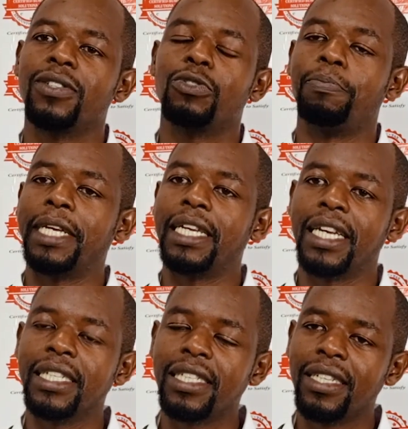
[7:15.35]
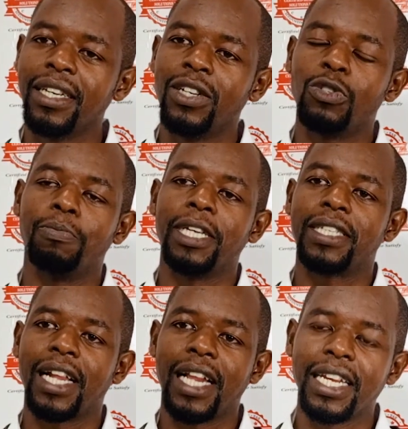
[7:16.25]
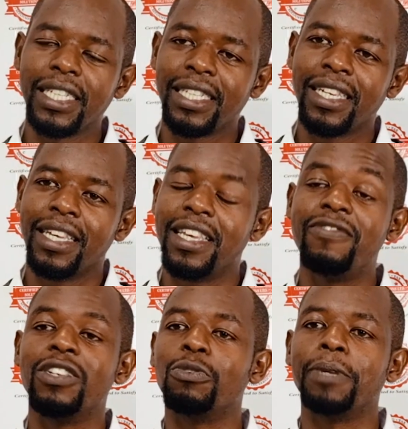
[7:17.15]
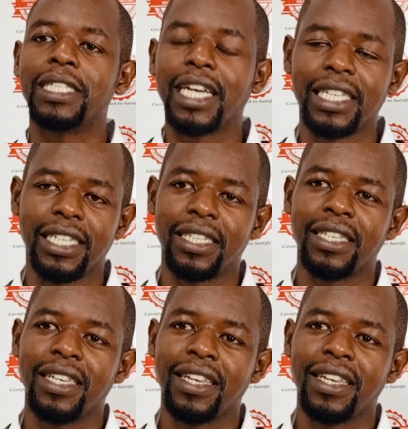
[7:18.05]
to pay rent, to pay salaries, even to pay taxes.